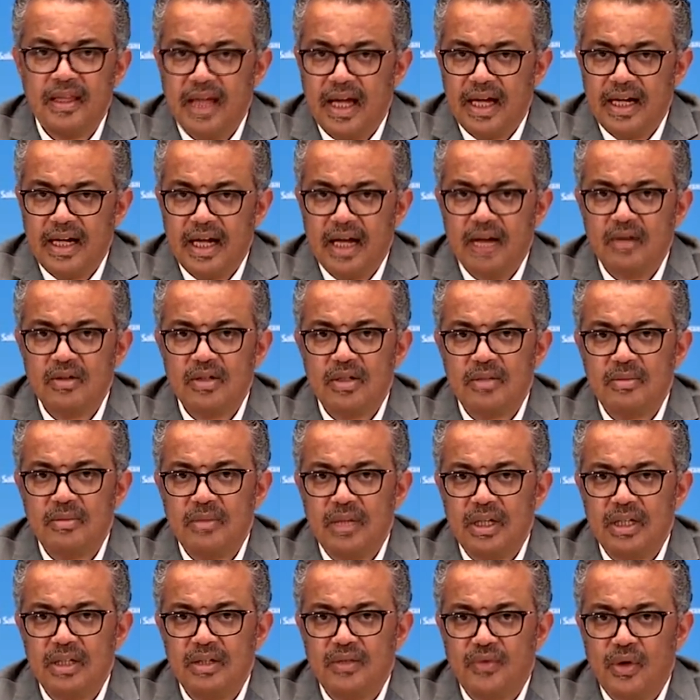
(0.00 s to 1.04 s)
The
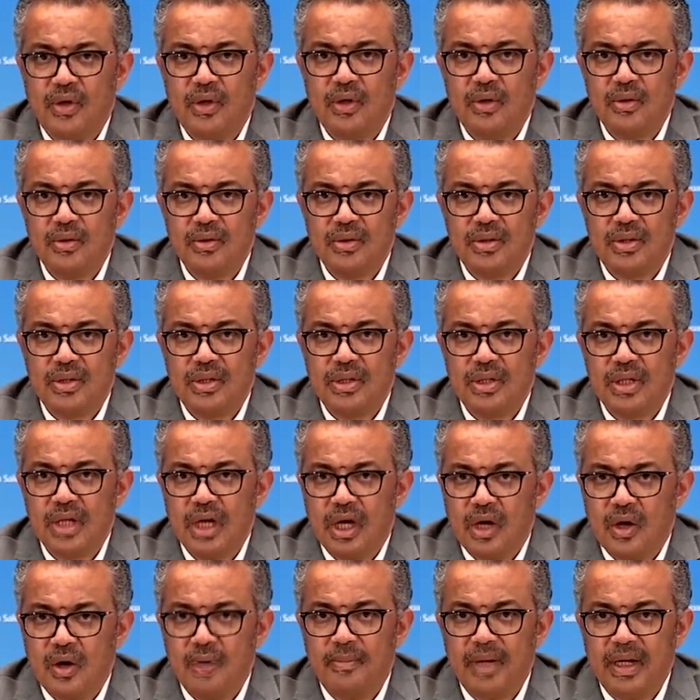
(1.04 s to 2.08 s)
announcement follows
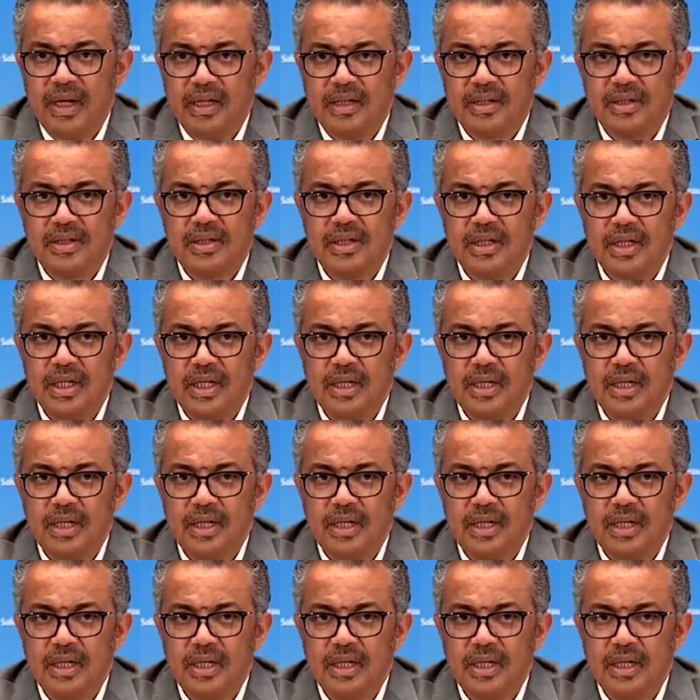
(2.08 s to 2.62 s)
a complex